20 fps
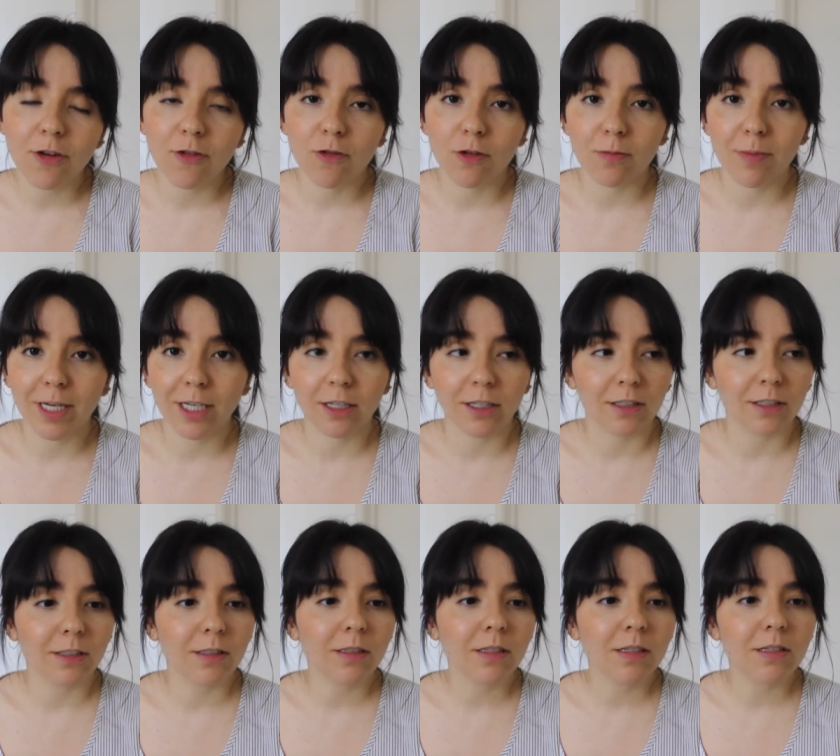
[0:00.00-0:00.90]
for my
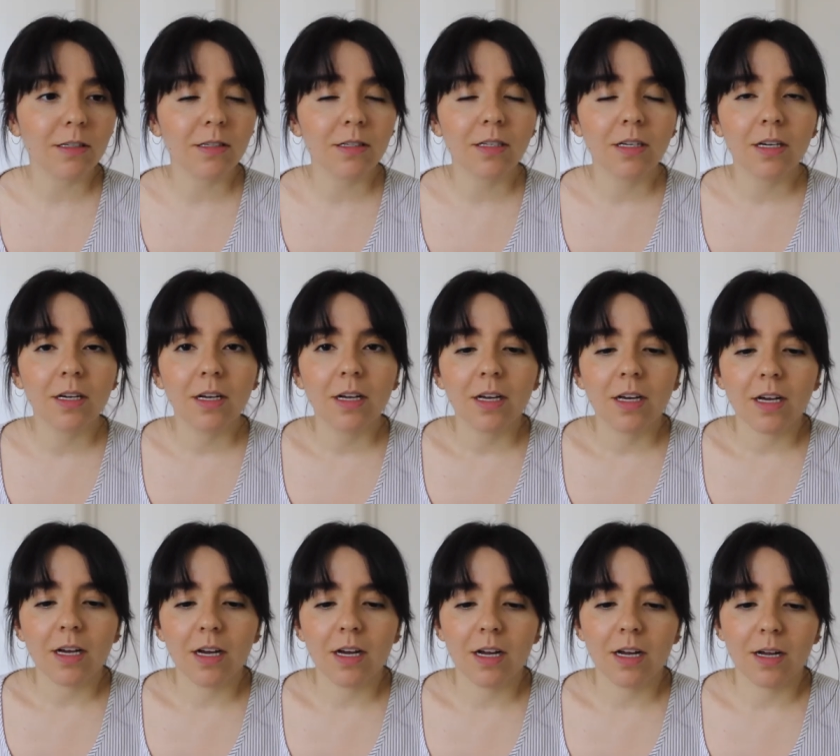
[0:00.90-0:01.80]
girls.
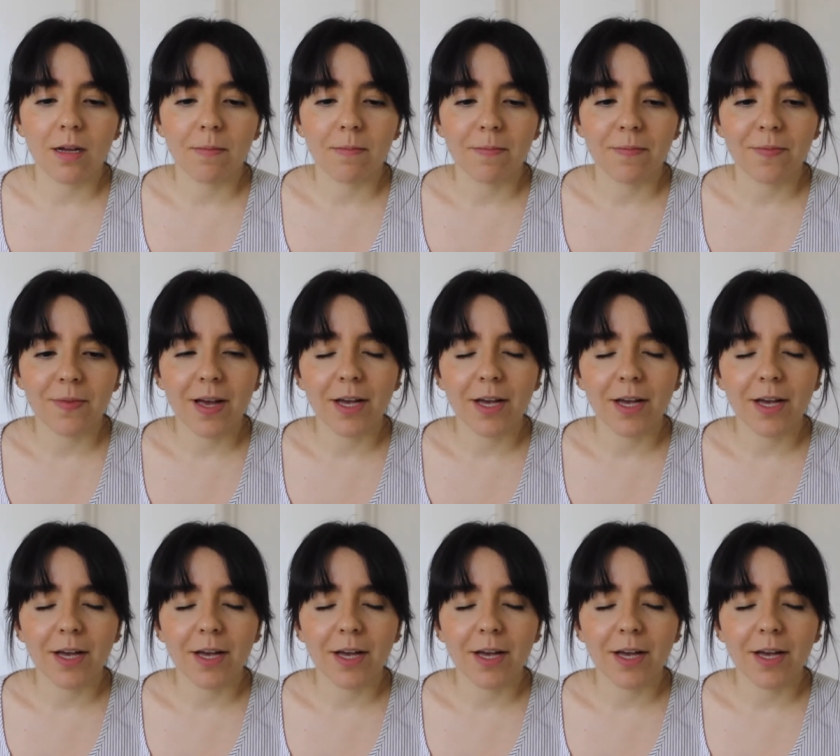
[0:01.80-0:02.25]
Um,